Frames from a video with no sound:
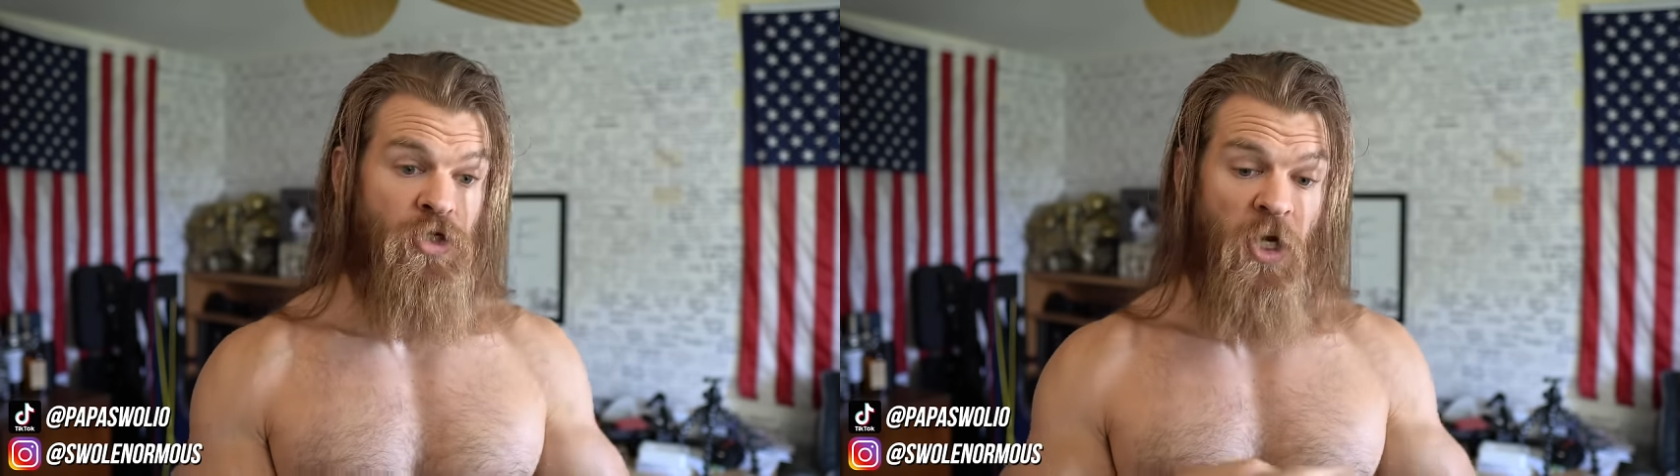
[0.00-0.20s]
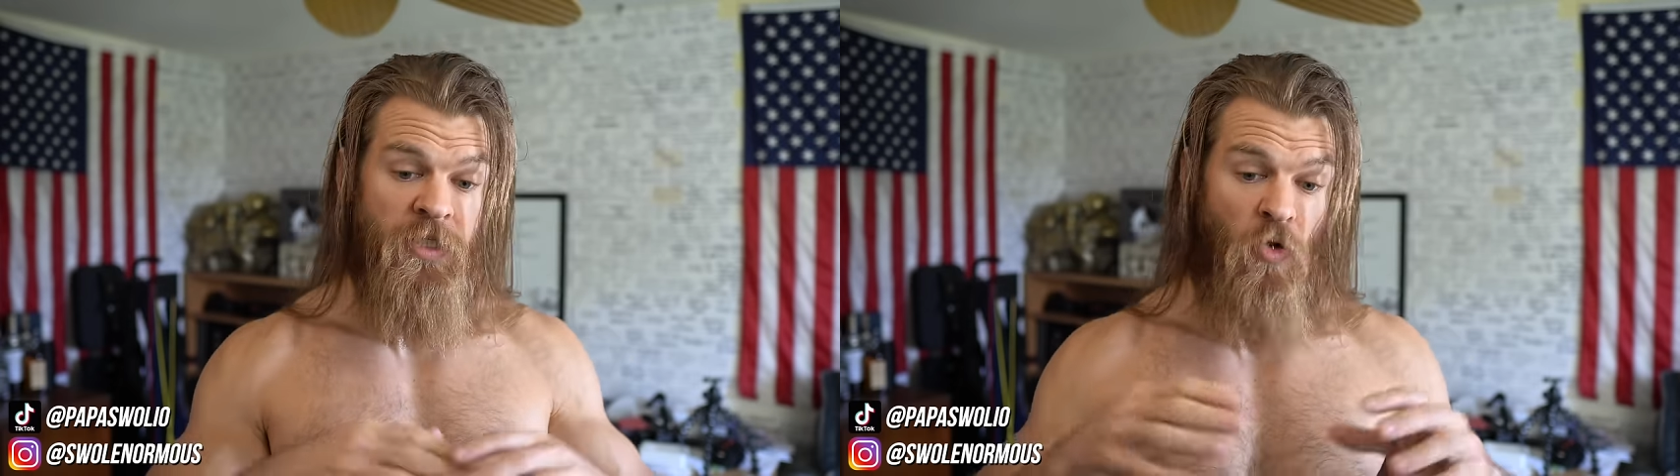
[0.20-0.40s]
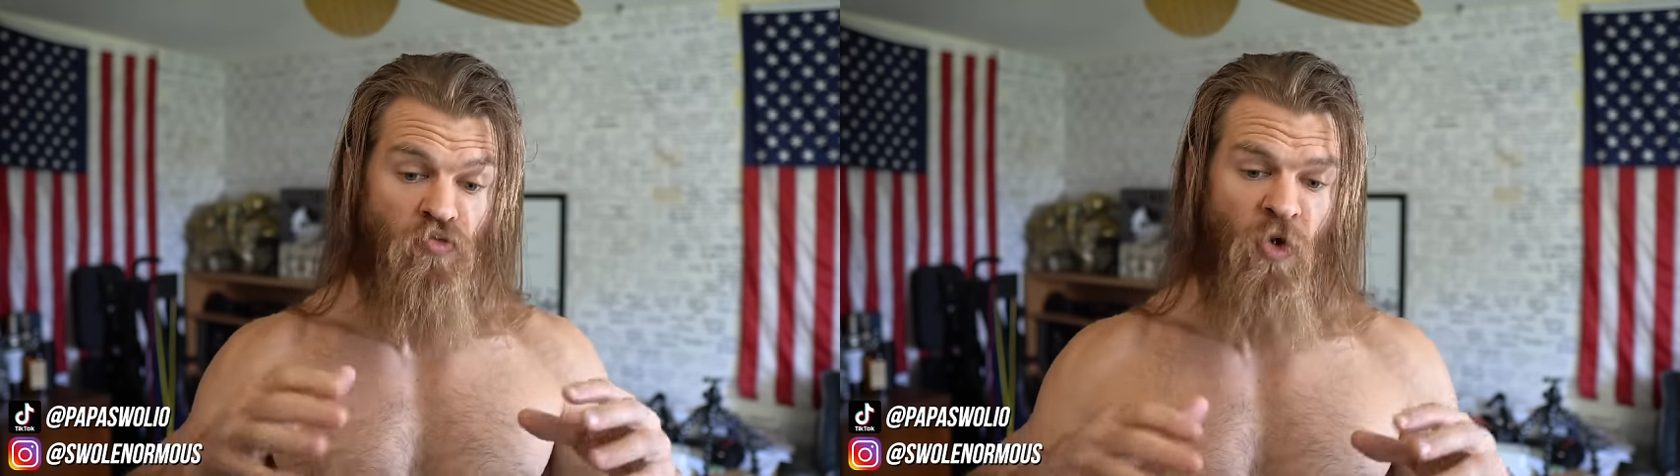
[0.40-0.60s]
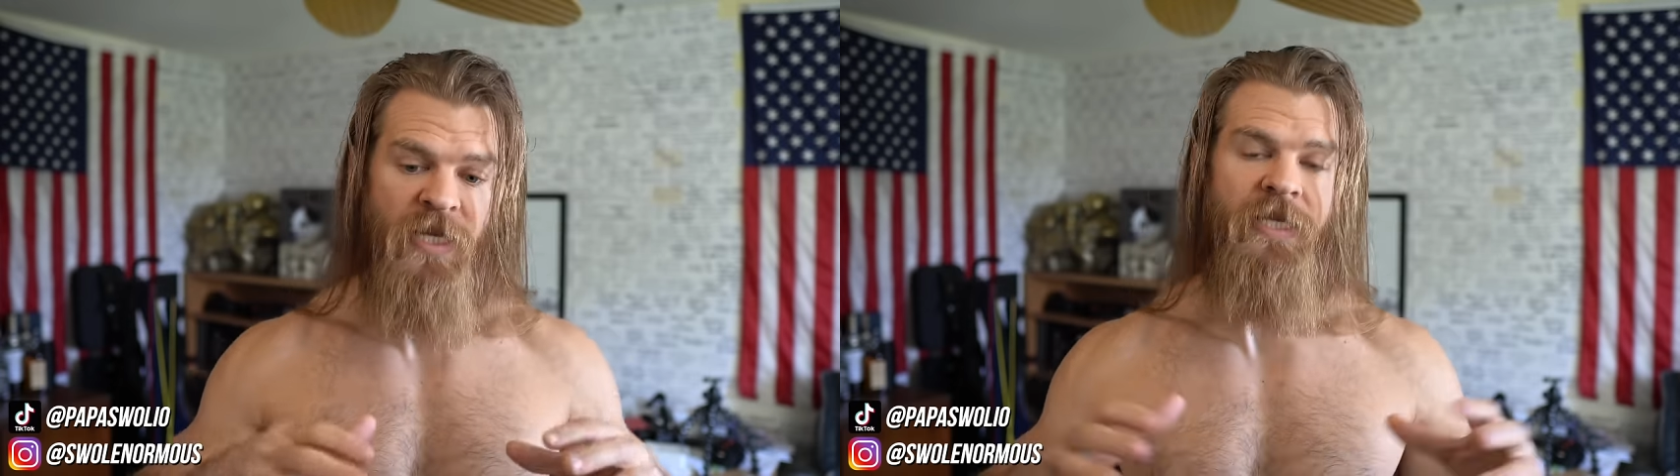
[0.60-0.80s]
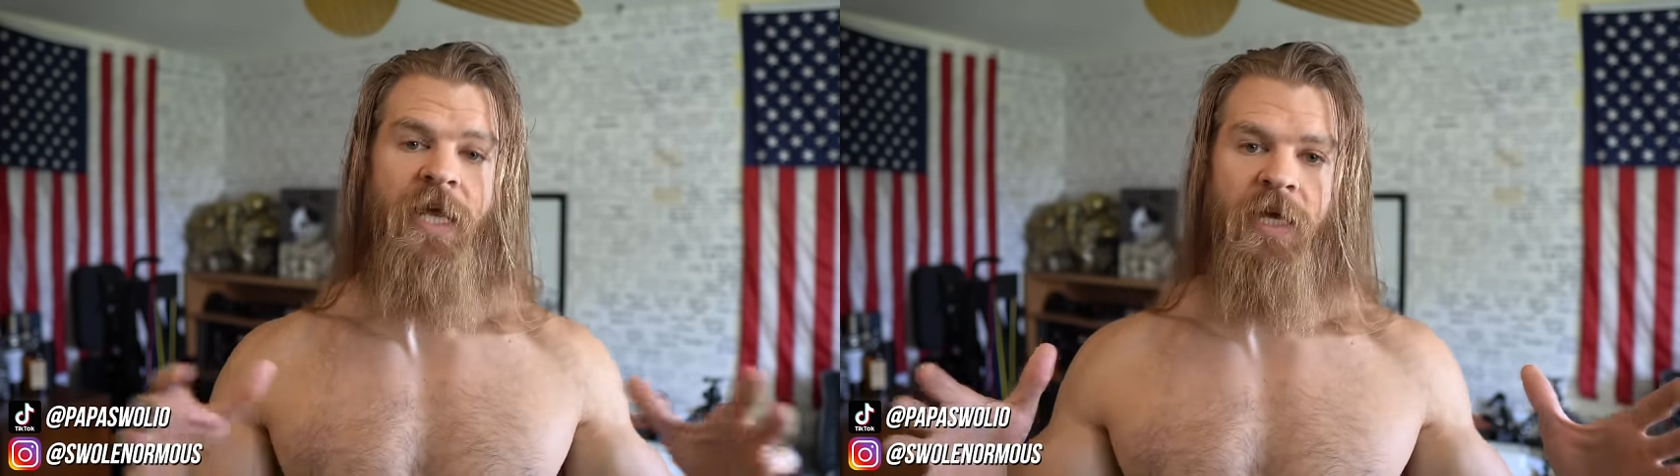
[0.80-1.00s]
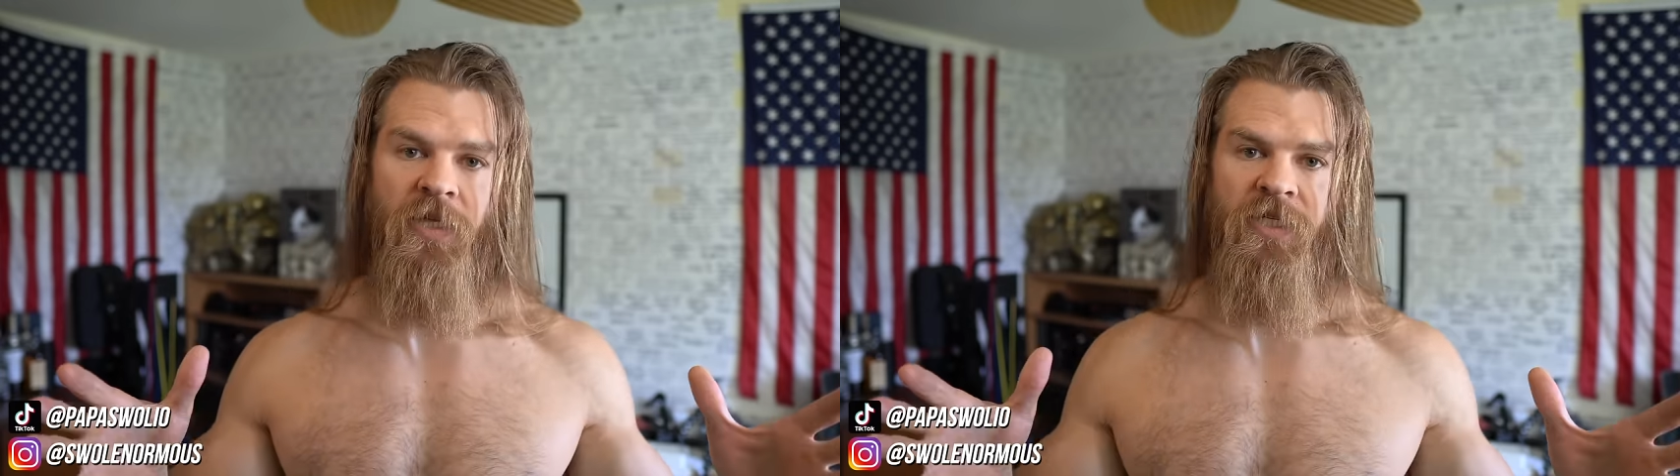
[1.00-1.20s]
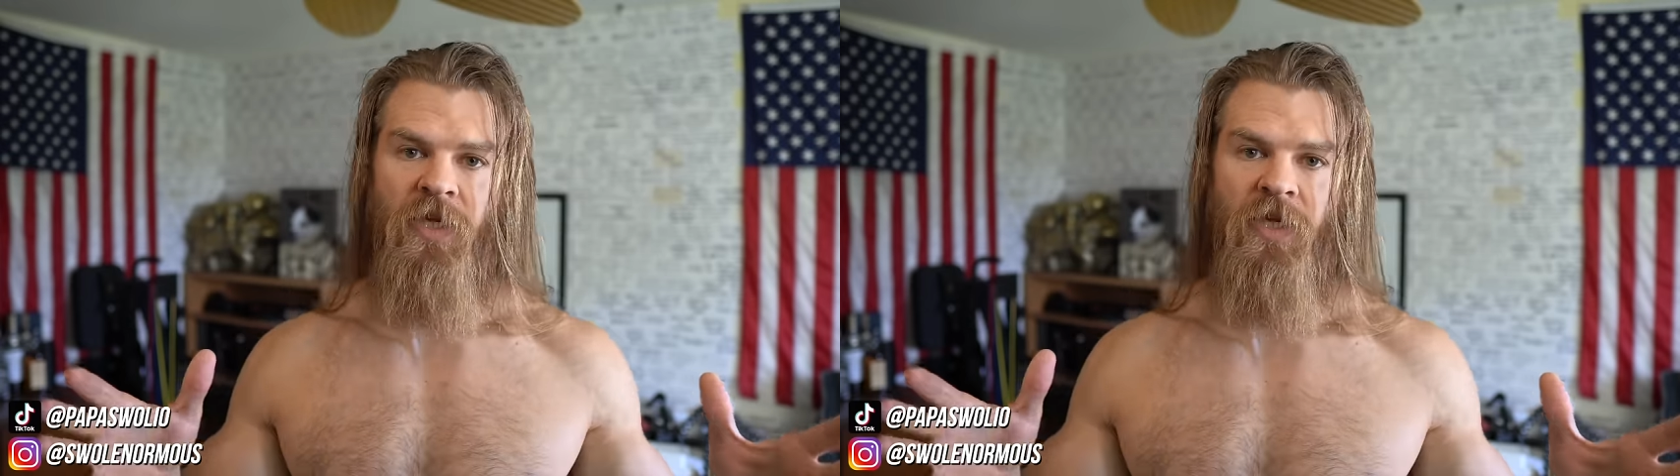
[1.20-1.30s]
just ridiculous